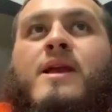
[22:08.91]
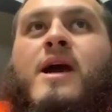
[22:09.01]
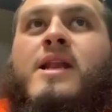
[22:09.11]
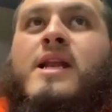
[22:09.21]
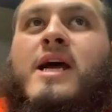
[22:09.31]

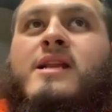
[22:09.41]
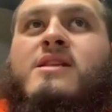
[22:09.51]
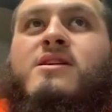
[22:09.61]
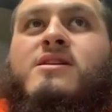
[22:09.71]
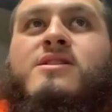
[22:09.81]
of
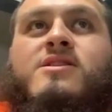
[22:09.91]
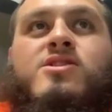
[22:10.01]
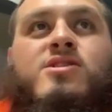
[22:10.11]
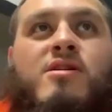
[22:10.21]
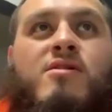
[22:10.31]

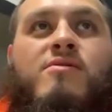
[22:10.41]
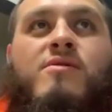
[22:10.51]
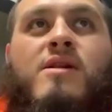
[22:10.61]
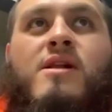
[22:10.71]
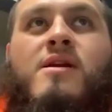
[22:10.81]
doesn't show,